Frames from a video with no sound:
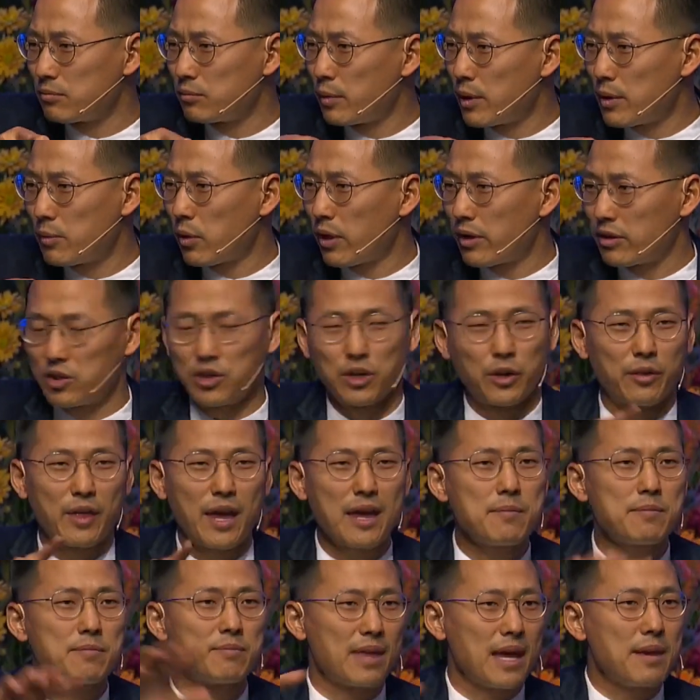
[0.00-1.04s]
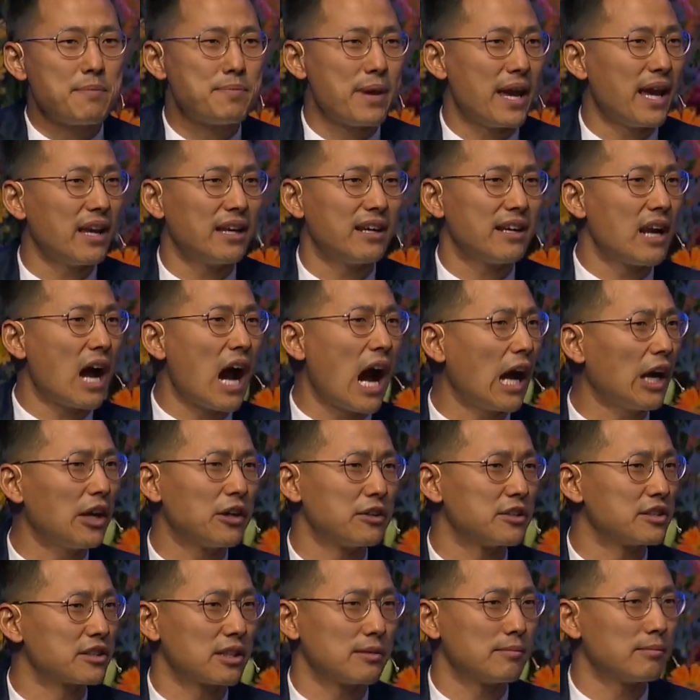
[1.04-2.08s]
We weren't, you know, they paid and
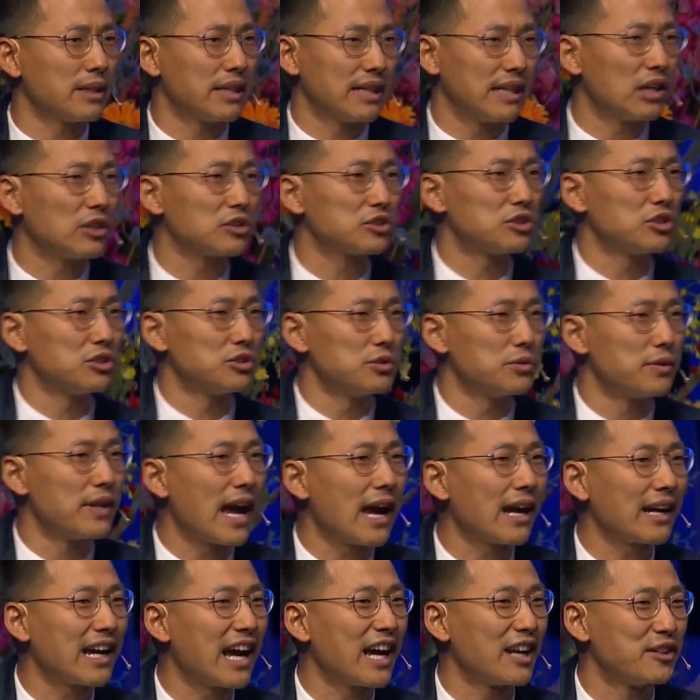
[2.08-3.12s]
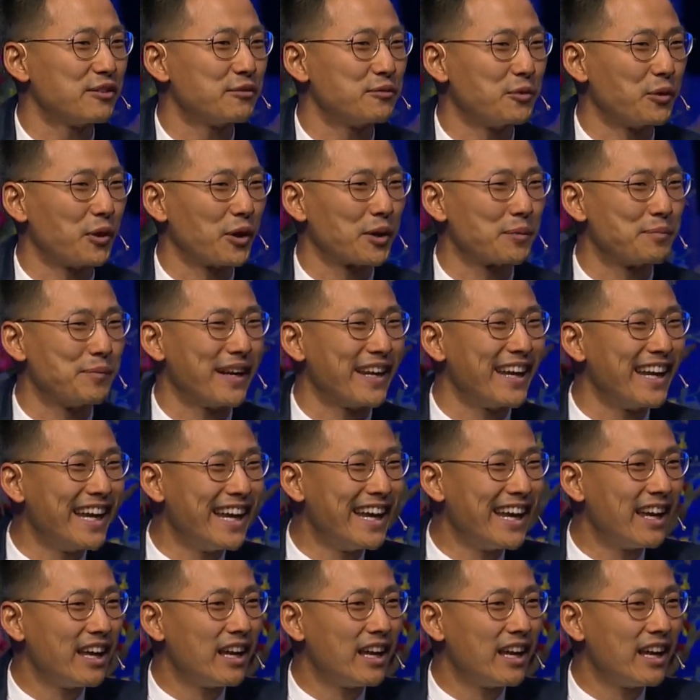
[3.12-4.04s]
hired somebody else to do that kind of work, but